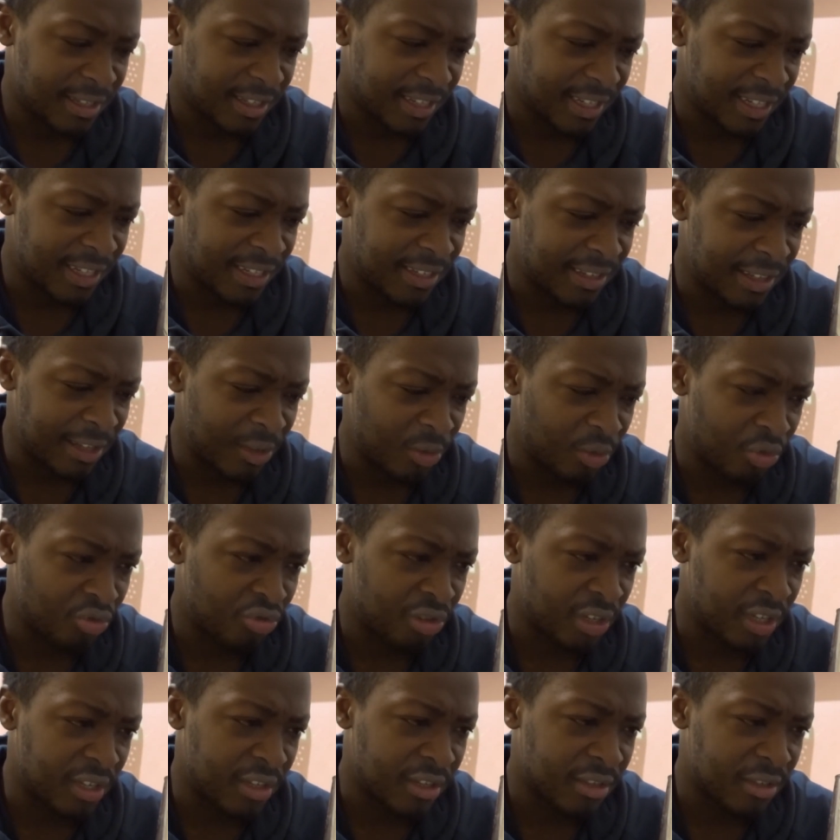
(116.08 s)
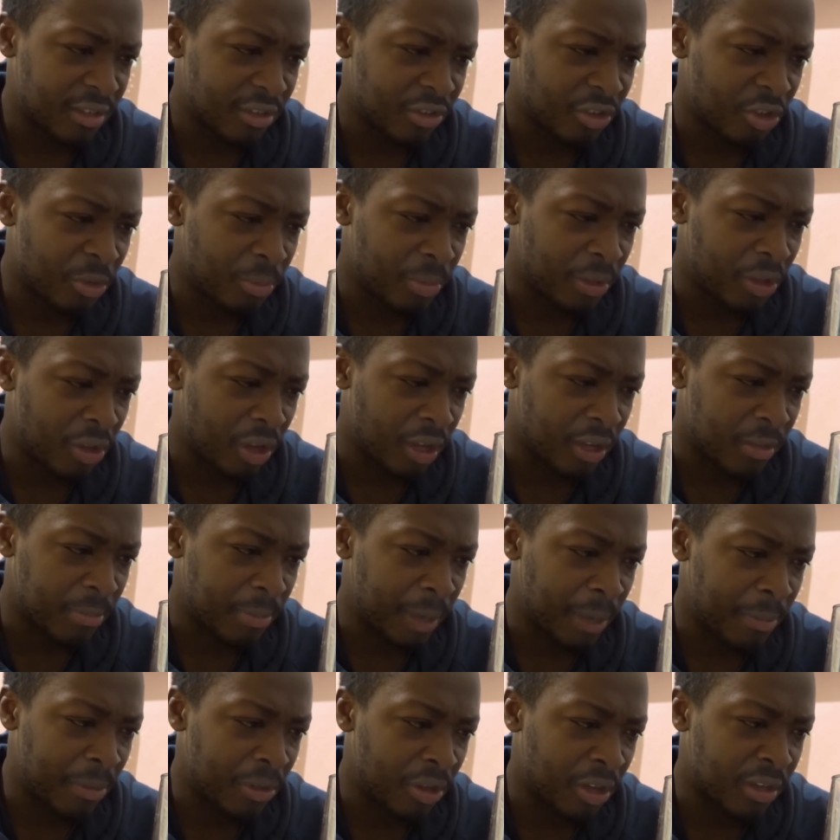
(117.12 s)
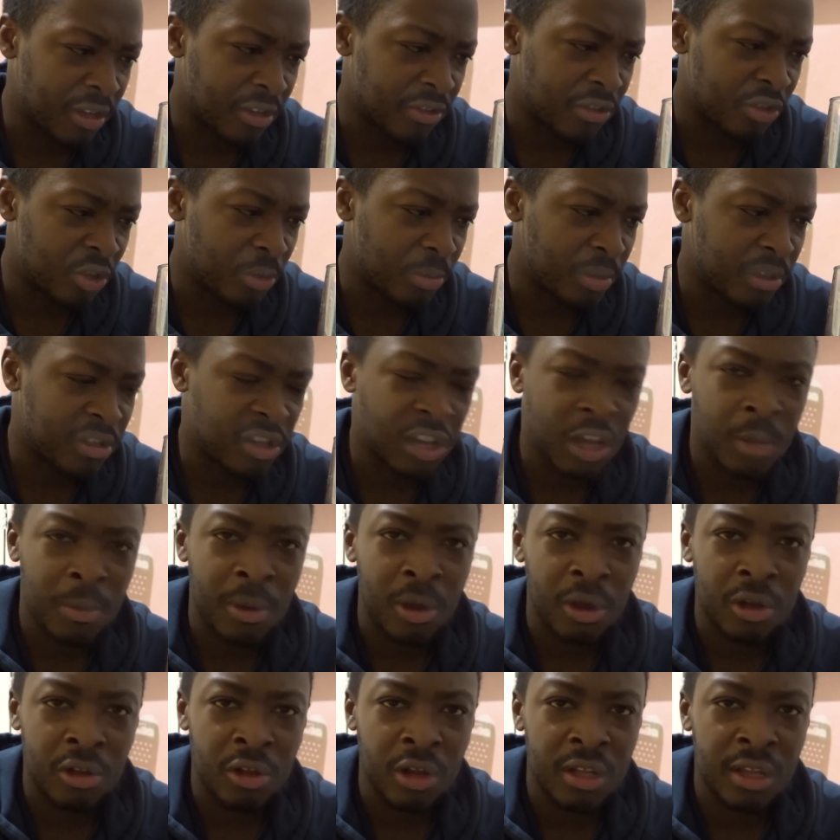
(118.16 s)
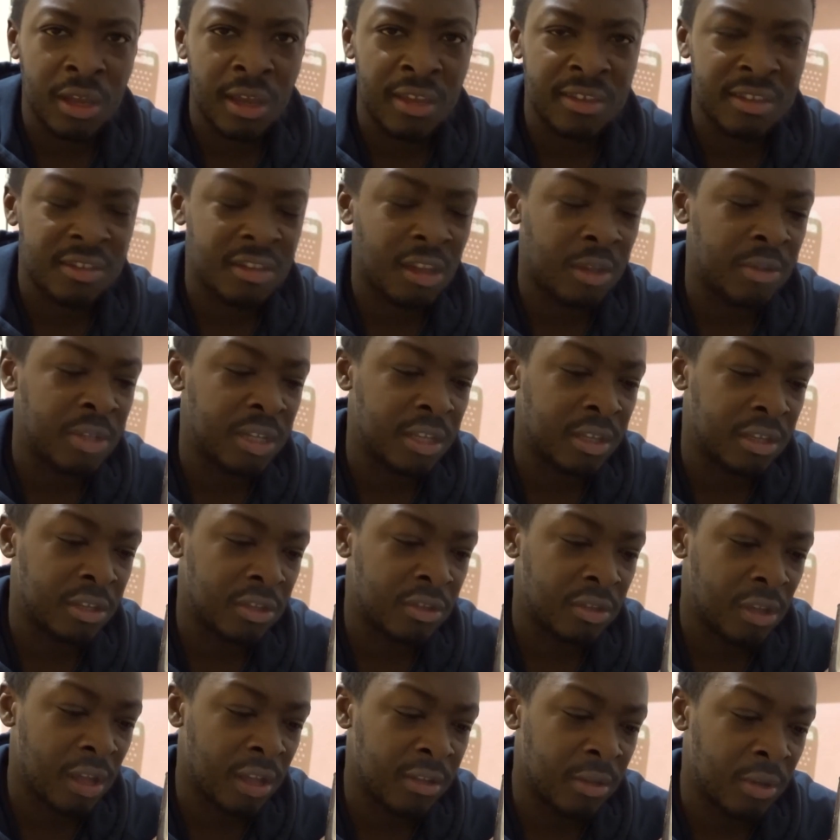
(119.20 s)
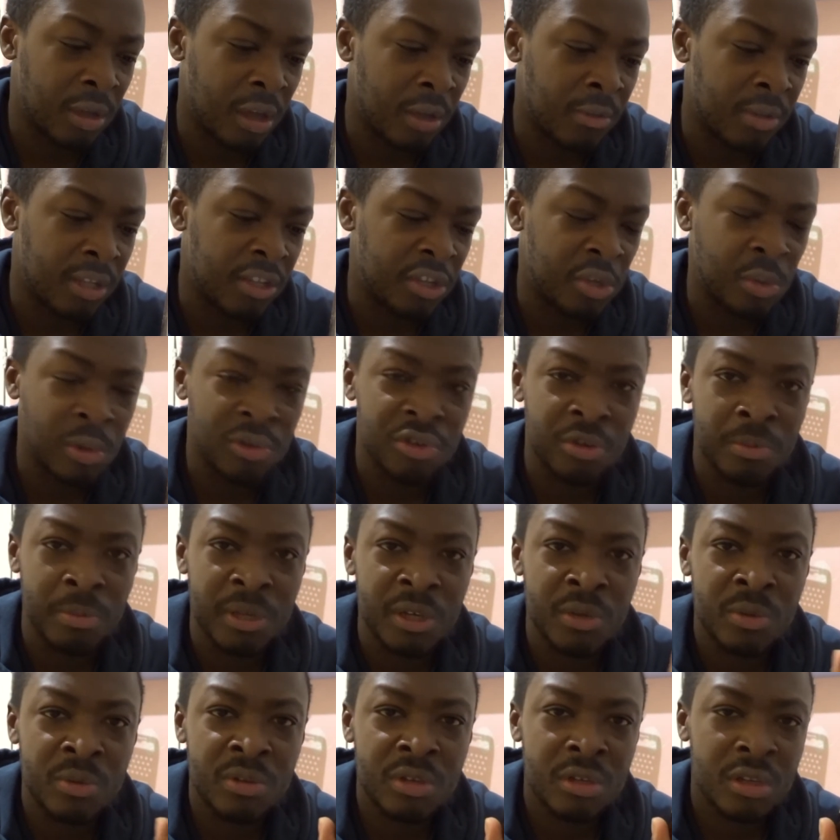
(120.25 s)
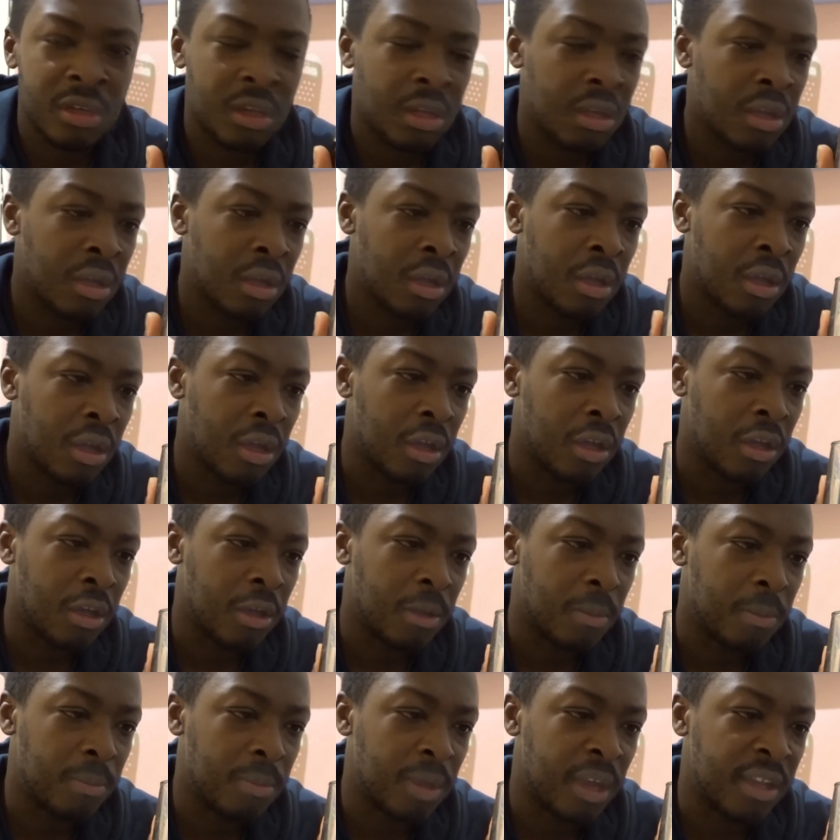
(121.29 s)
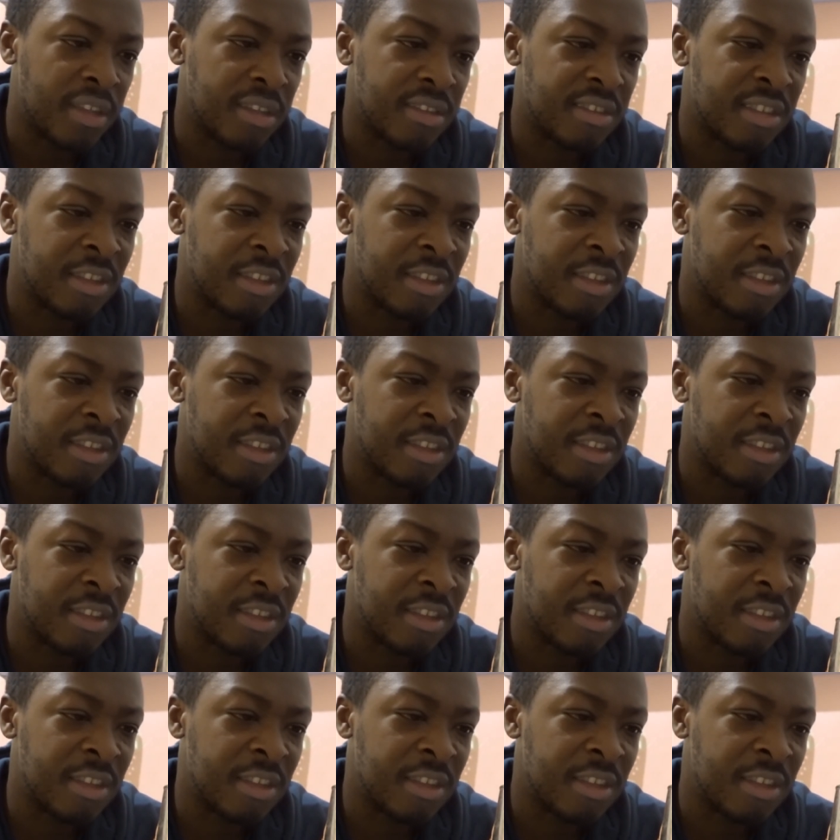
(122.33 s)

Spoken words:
easy little drink. Could be like maybe like a super turbo glider. It's only 200 mils, and it's